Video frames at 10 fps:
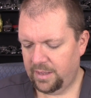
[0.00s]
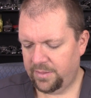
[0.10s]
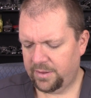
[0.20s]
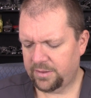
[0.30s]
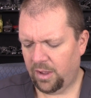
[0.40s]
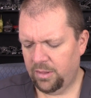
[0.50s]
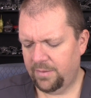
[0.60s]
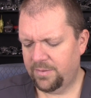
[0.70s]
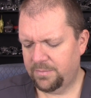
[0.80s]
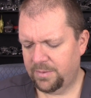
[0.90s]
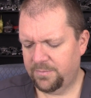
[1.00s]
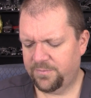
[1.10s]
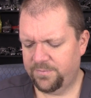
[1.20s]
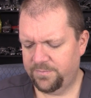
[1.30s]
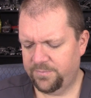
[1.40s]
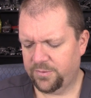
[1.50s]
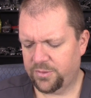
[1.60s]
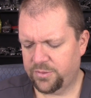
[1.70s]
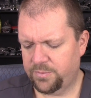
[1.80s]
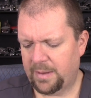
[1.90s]
think all of them for
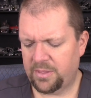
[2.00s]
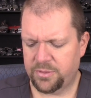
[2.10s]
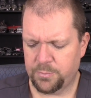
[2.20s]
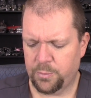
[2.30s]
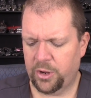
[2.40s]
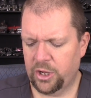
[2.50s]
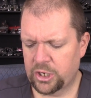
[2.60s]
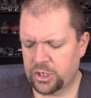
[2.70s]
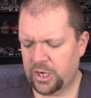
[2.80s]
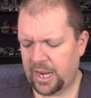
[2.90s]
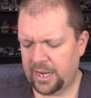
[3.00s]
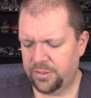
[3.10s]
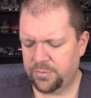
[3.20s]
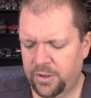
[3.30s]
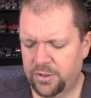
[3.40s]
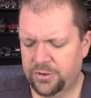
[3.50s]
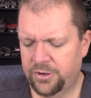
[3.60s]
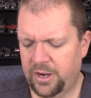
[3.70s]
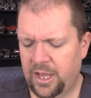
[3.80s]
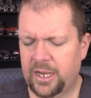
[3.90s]
about three hundred eight dollars, hundred
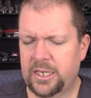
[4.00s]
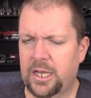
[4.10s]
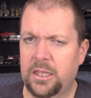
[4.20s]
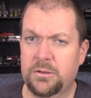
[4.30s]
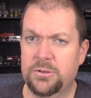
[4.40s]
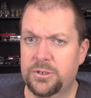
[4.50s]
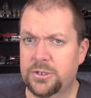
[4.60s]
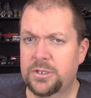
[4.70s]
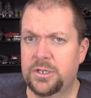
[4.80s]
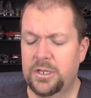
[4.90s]
nine dollars.